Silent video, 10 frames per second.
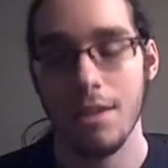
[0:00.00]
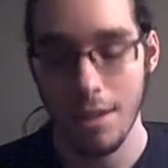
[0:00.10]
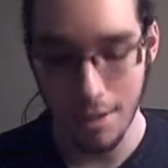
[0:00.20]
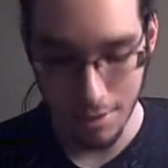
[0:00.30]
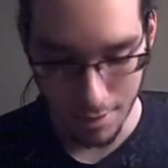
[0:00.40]

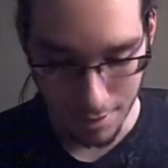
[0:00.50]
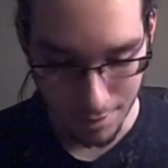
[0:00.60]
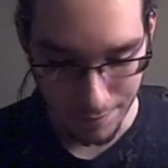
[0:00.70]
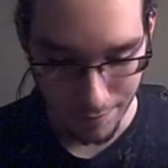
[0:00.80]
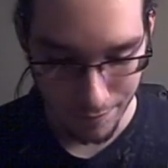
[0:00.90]
And
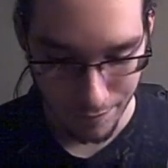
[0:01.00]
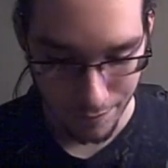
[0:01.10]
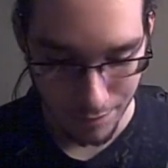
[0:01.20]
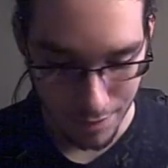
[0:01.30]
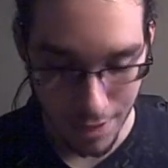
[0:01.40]

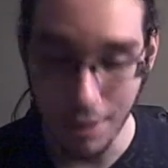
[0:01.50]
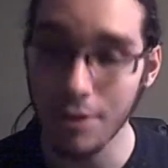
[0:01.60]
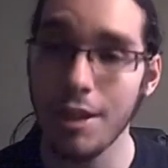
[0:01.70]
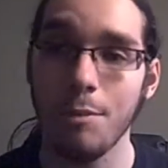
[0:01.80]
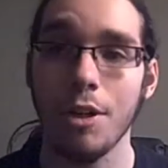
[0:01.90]
I could
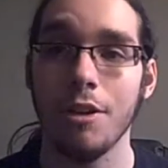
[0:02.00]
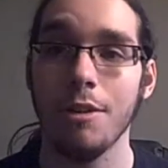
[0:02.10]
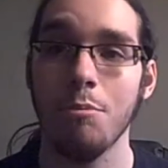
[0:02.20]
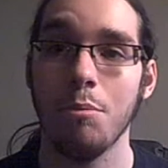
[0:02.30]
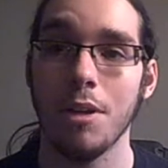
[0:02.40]
keep
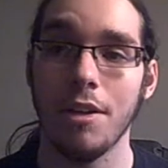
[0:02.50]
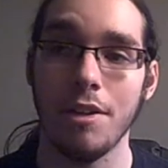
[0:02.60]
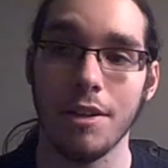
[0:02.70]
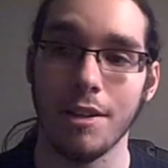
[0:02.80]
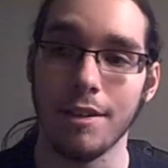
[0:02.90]
going, but
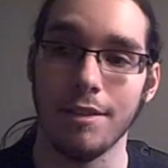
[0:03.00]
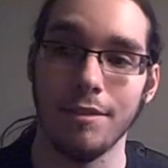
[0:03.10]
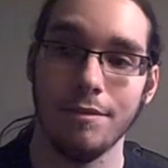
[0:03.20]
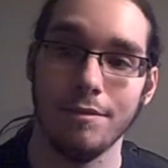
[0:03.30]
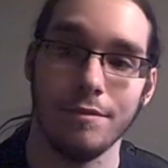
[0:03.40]

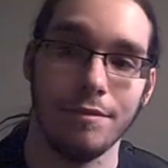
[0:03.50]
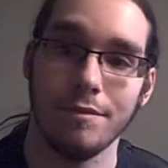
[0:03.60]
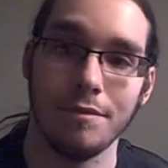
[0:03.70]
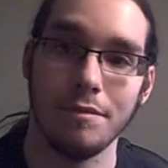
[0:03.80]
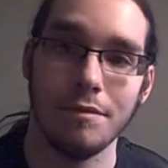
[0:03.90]

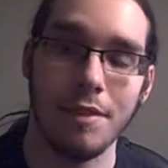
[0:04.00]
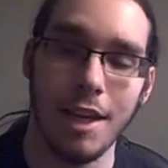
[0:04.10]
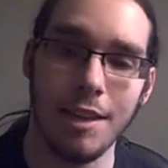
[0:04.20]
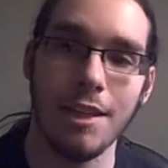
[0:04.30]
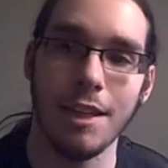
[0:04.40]

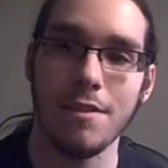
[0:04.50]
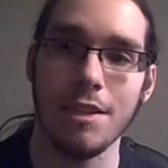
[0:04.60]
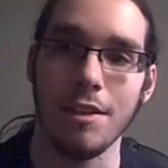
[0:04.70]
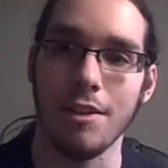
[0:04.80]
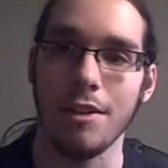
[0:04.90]
I think I've
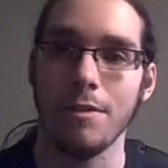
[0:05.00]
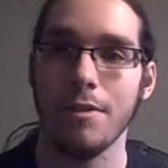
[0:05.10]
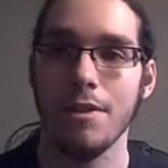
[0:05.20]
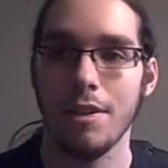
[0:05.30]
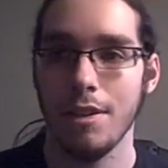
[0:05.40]
said enough.
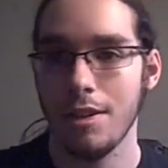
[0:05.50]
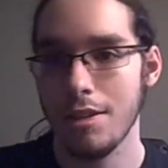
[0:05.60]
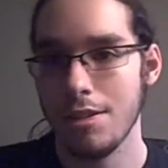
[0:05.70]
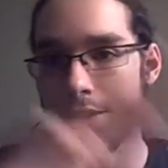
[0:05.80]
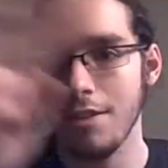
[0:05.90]

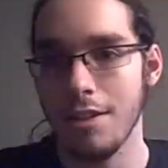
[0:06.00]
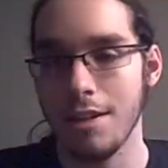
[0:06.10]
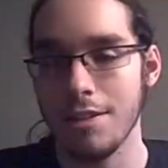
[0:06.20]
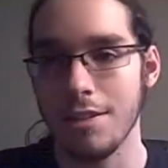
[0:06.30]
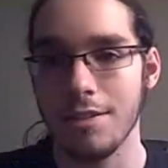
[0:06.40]
See you
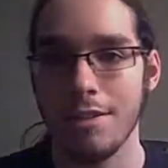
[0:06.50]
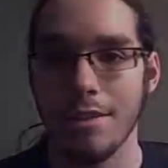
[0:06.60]
guys next